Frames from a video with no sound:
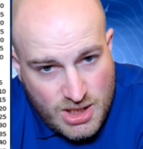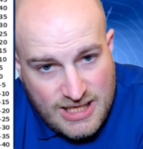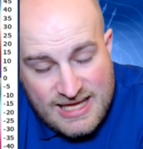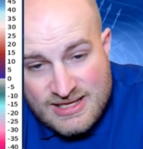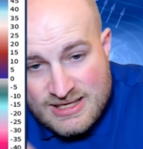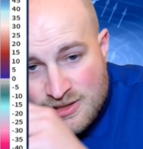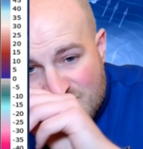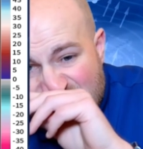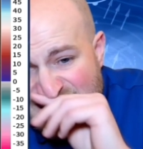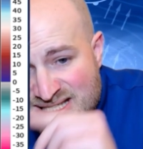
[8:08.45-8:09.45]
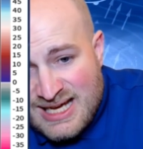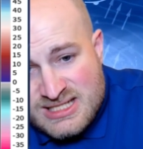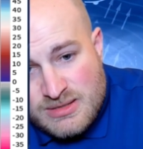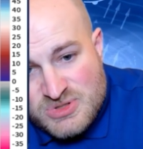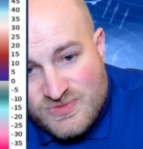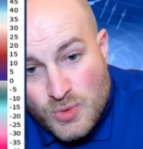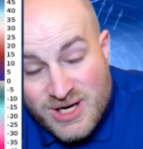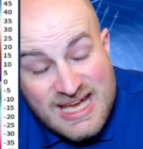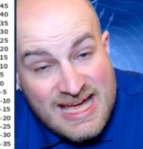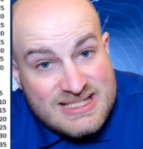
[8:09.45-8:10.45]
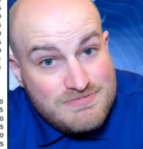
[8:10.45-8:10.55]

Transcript: And then here's Sunday's high temperature forecast.